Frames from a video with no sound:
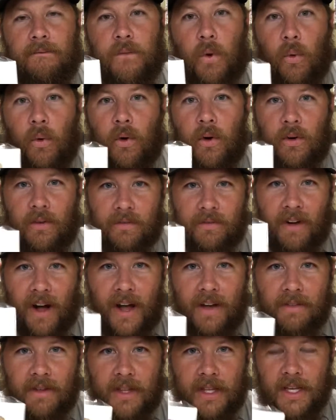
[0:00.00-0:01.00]
4 or
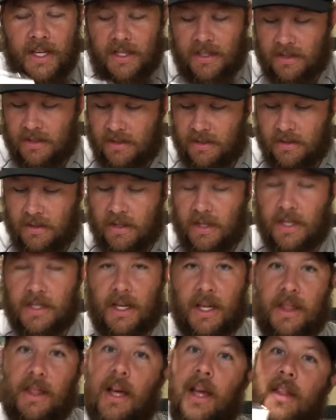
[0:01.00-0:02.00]
5 of these because
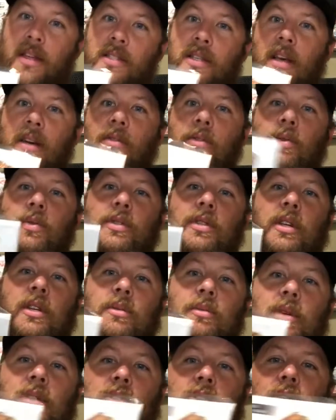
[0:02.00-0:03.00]
I thought this cover was
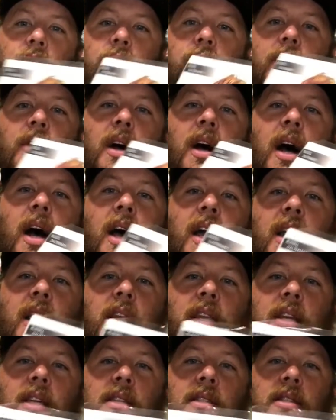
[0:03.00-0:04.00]
gonna be super hot,
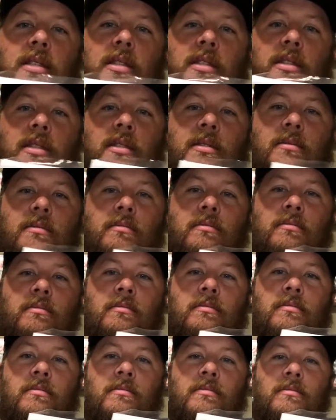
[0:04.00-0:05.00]
and it's,
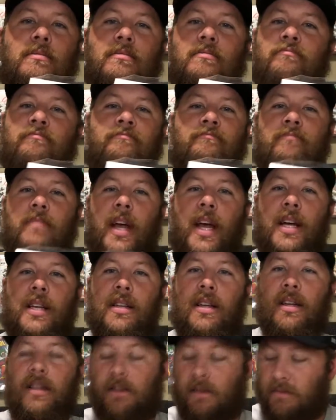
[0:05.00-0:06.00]

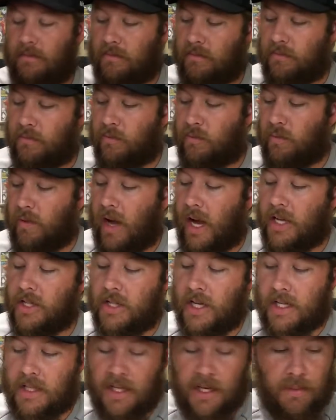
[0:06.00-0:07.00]
I
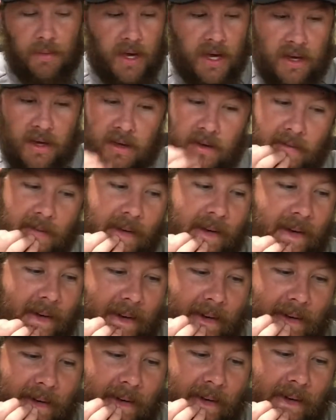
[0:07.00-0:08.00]
checked eBay
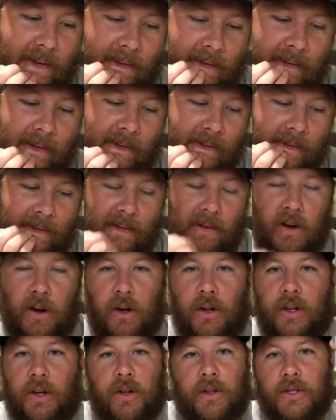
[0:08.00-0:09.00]

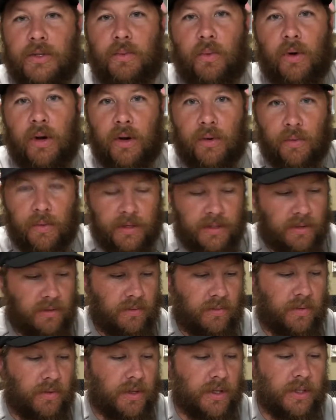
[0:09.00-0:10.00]
earlier this morning, it
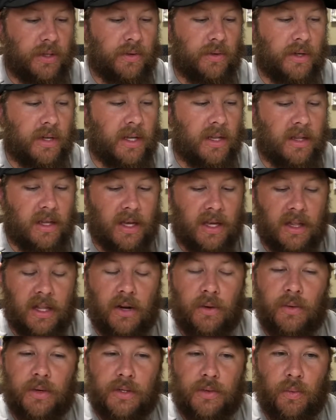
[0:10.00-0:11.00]
wasn't really doing anything.
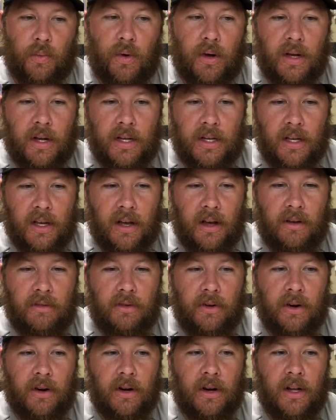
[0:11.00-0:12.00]
There was one
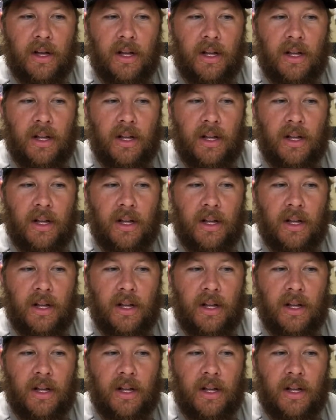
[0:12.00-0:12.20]
cover,